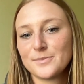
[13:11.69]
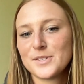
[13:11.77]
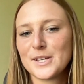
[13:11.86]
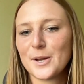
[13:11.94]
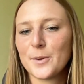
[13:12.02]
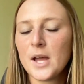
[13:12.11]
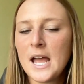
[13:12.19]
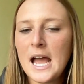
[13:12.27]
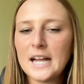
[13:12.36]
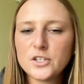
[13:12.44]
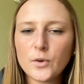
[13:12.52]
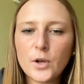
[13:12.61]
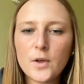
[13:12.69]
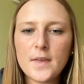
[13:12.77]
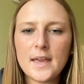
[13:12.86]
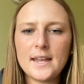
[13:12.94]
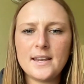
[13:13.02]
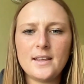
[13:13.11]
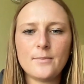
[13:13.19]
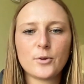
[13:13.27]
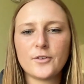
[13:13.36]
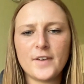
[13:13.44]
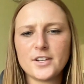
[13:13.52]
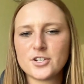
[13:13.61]
So don't know that any
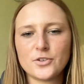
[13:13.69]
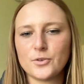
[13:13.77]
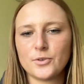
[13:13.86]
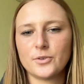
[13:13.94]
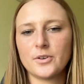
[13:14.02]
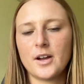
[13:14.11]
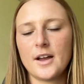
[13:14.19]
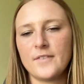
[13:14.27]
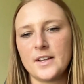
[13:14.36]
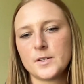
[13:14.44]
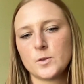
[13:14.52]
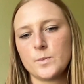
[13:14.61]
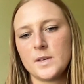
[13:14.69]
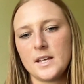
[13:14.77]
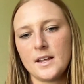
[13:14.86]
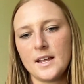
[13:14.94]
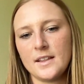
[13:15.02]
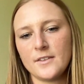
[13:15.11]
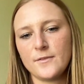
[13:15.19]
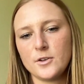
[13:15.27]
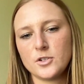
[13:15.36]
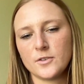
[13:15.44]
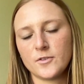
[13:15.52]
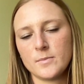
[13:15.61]
professional events will be in the
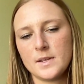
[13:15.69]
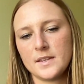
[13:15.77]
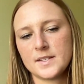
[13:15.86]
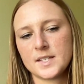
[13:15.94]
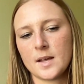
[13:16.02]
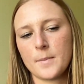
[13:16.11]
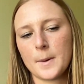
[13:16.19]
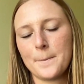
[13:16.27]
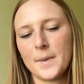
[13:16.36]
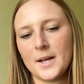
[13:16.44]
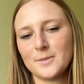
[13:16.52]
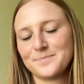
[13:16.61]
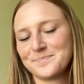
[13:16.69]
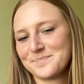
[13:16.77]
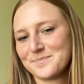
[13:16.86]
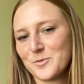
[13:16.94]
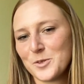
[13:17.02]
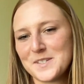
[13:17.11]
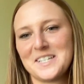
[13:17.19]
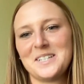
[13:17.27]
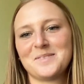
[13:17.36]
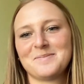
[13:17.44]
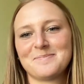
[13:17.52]
future for me this summer, but we'll see.